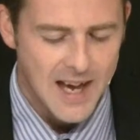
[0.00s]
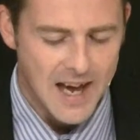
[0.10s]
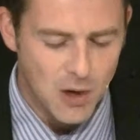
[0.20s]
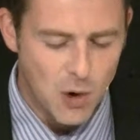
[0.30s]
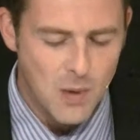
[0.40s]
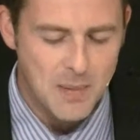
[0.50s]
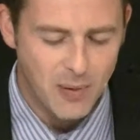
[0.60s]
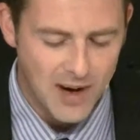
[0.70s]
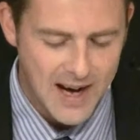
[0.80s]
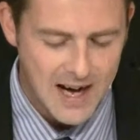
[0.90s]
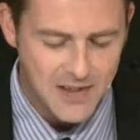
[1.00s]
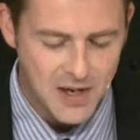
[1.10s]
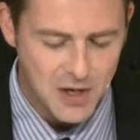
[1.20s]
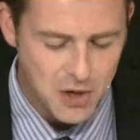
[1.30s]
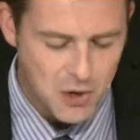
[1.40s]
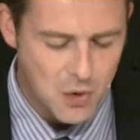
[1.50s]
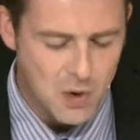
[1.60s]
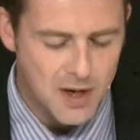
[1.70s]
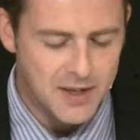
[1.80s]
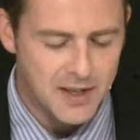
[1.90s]
And Lord, we pray that you
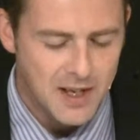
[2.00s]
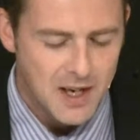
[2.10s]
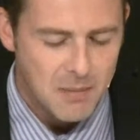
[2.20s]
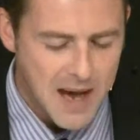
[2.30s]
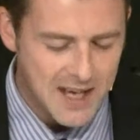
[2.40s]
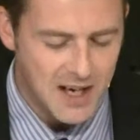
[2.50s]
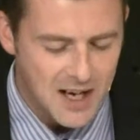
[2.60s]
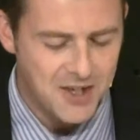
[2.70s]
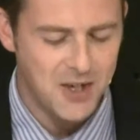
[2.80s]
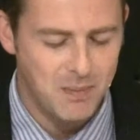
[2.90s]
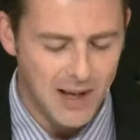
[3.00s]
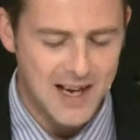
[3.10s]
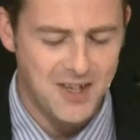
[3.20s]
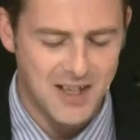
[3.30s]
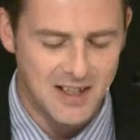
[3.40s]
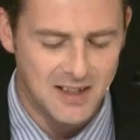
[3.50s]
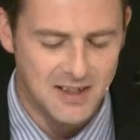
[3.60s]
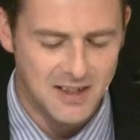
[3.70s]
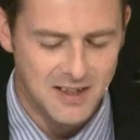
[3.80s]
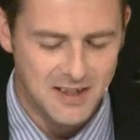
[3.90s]
would make us a
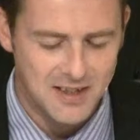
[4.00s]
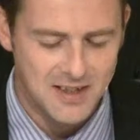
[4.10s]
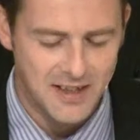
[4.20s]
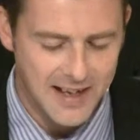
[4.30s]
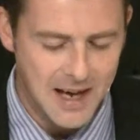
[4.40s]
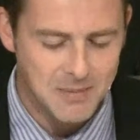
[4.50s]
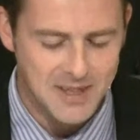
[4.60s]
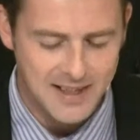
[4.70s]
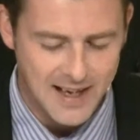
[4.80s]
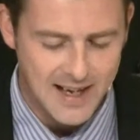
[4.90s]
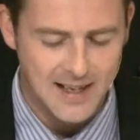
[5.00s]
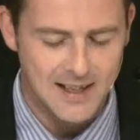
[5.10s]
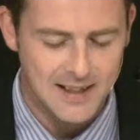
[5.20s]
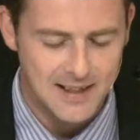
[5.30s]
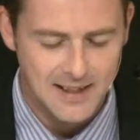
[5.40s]
blessing to them today.